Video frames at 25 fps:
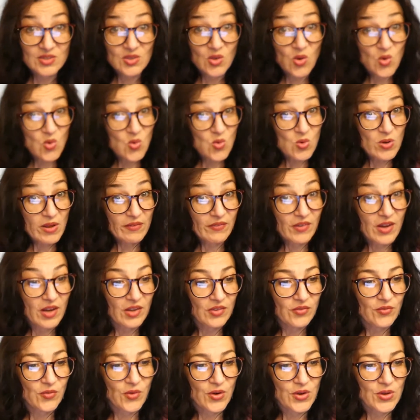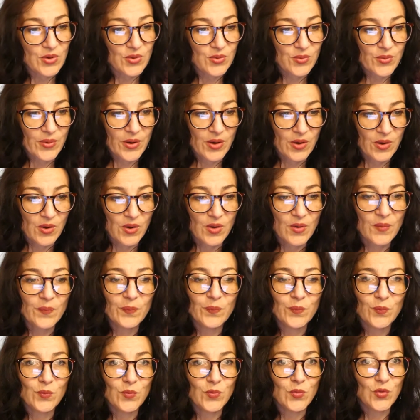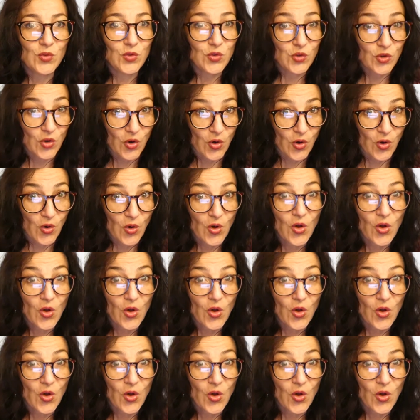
all I've got for you, well, no.